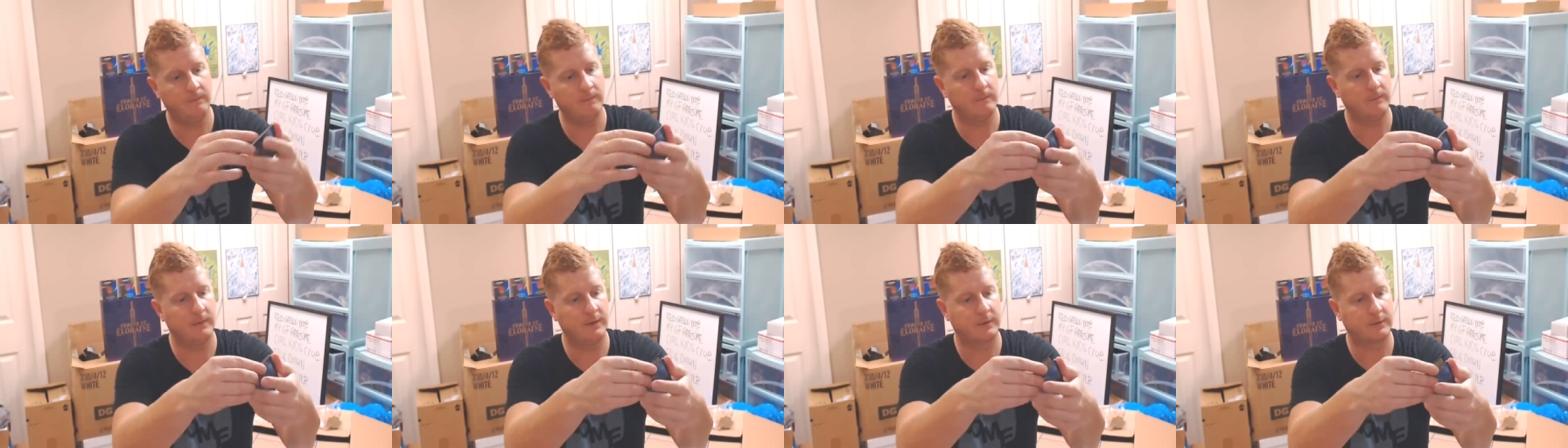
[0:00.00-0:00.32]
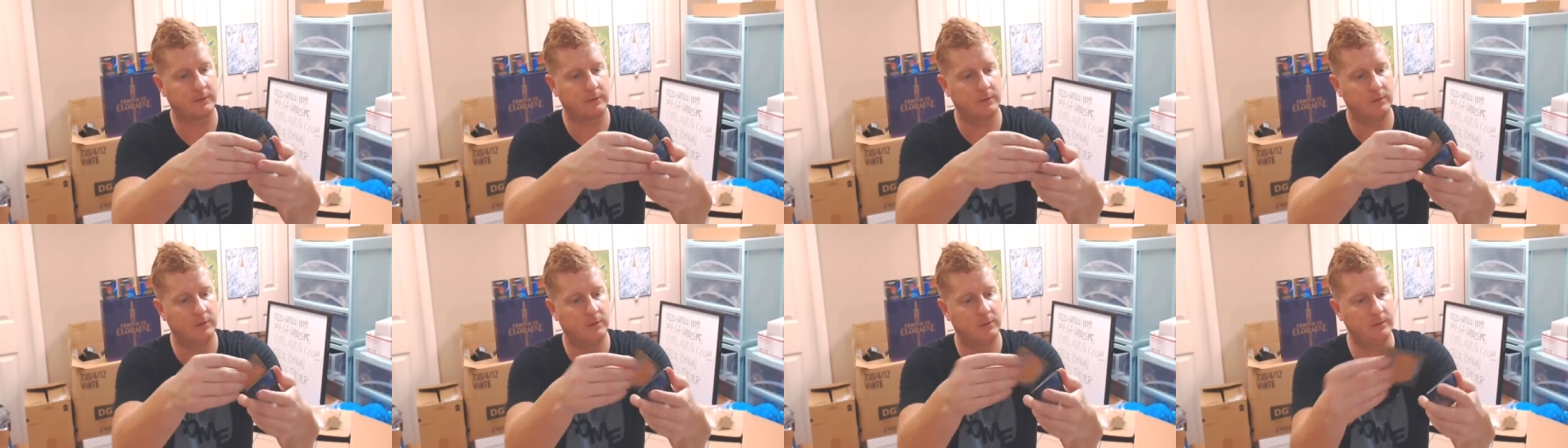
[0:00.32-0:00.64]
That's
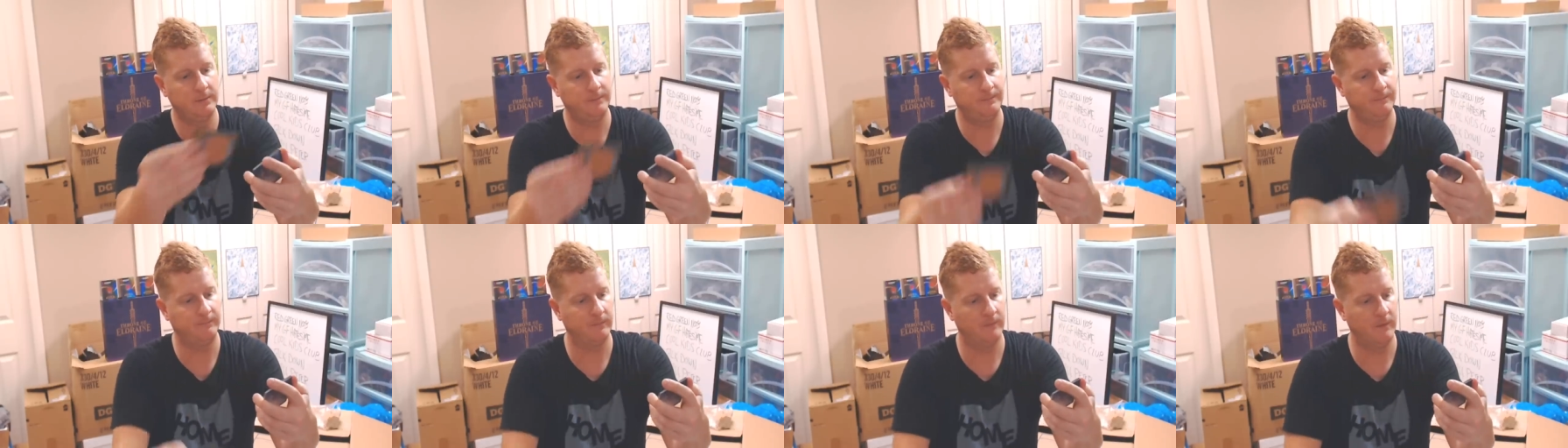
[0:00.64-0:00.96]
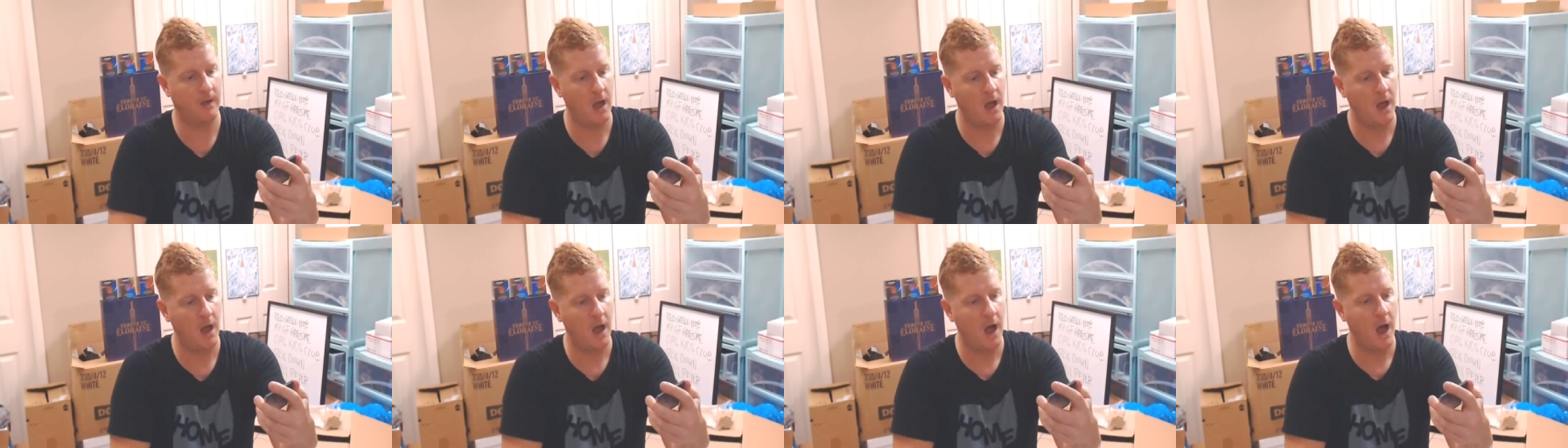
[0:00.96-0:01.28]
cool.
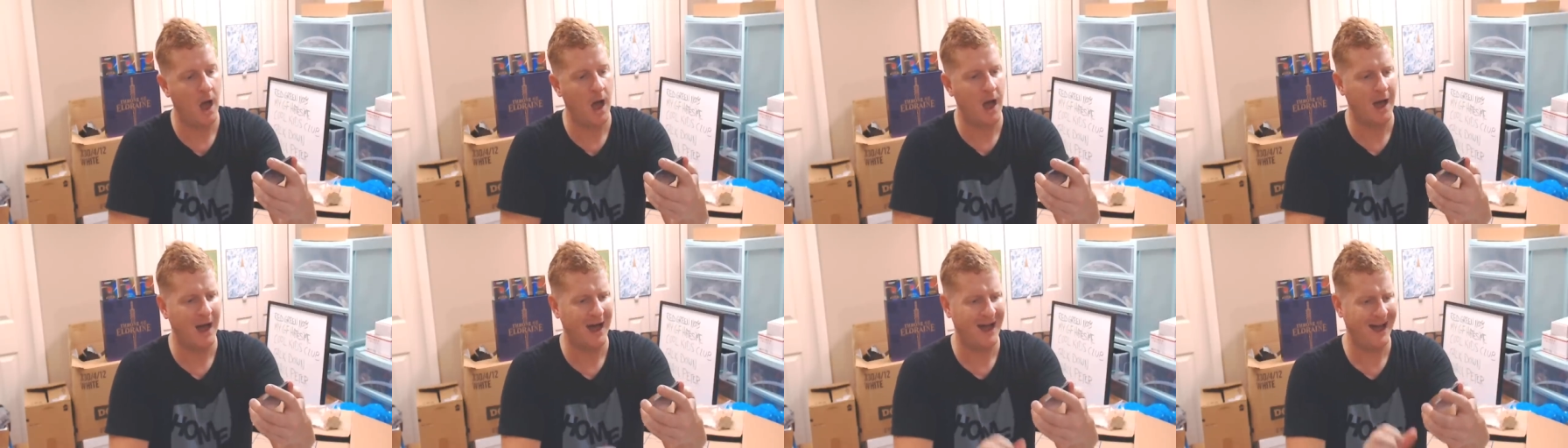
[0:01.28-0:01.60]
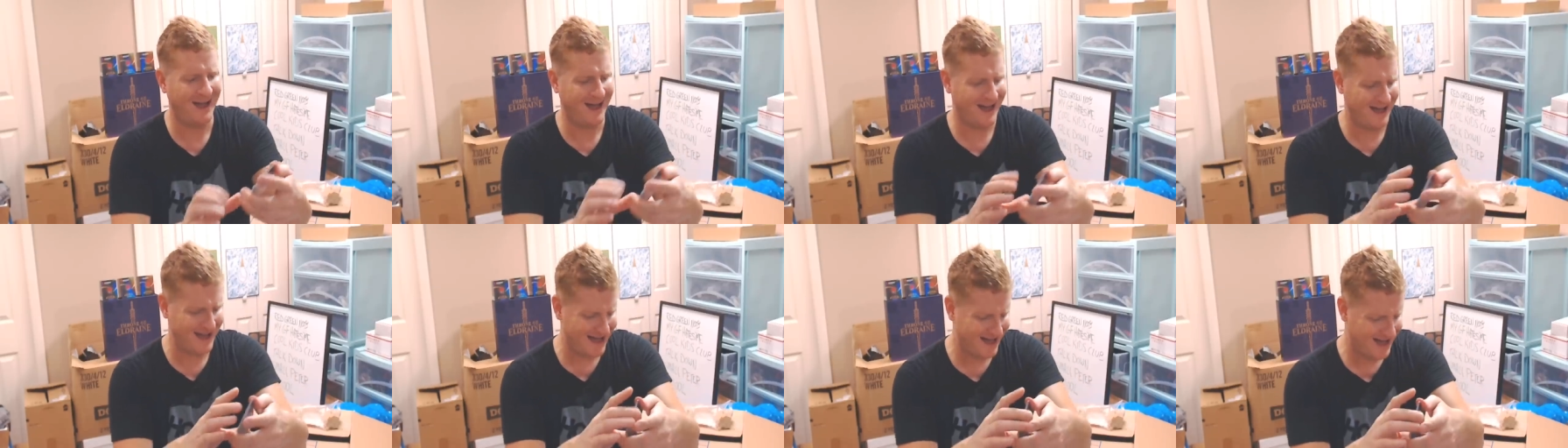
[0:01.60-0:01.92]

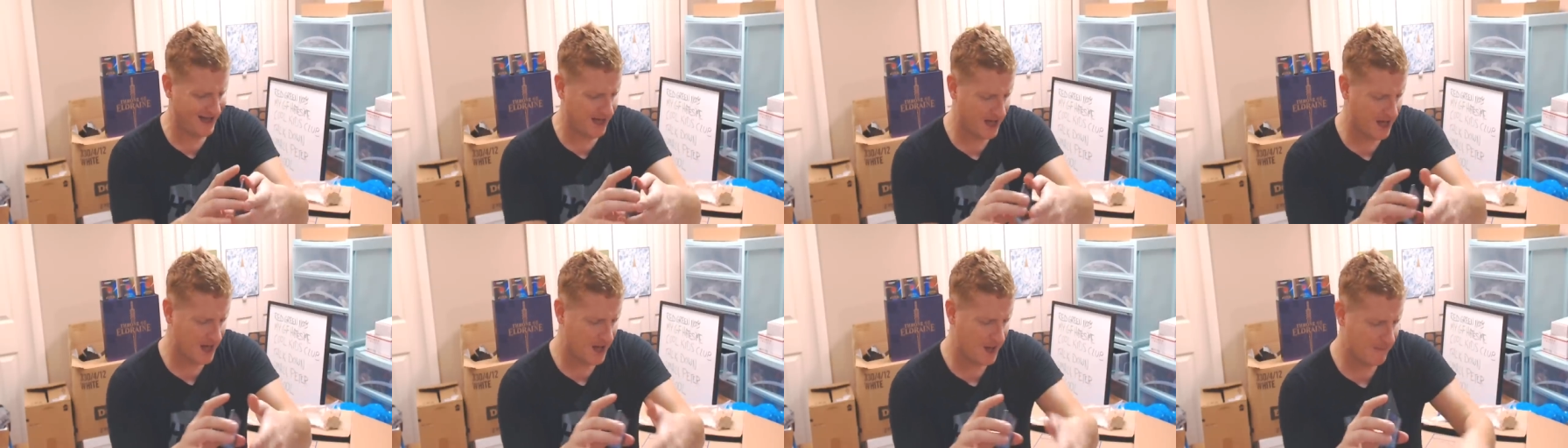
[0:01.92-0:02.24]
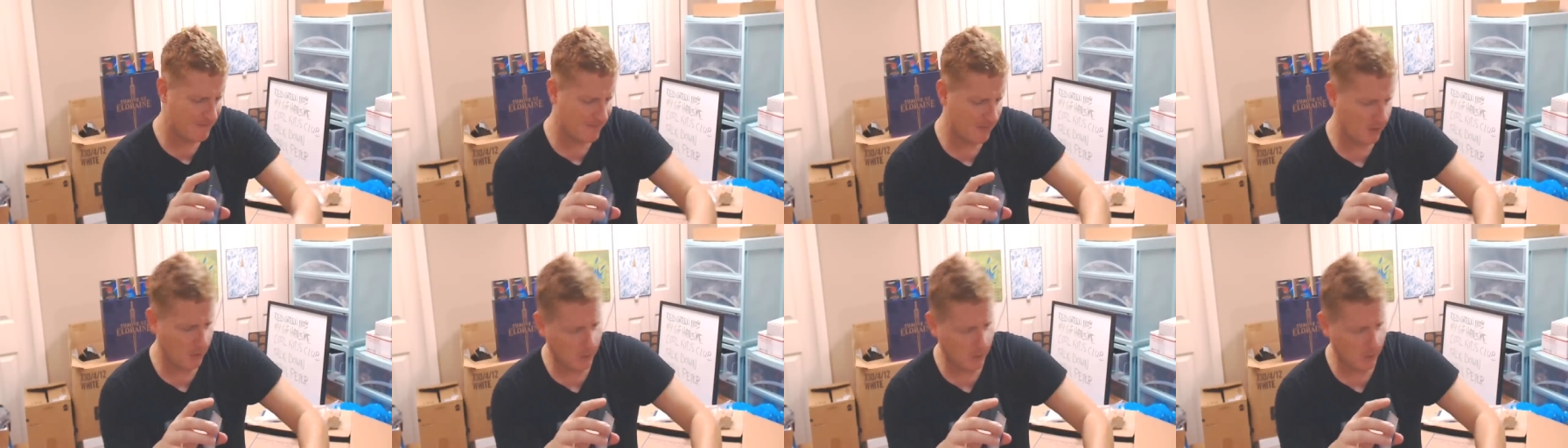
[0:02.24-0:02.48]
I'm the